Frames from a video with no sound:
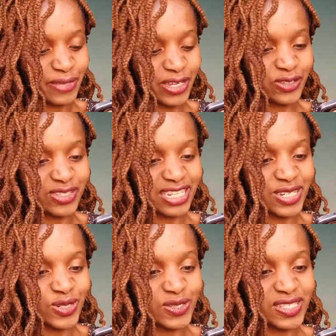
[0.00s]
because
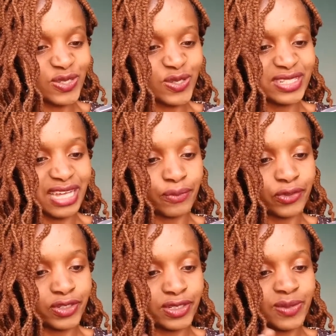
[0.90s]
it looks so
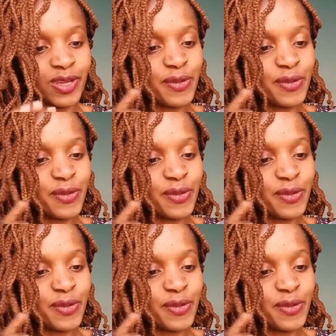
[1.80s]
damn good.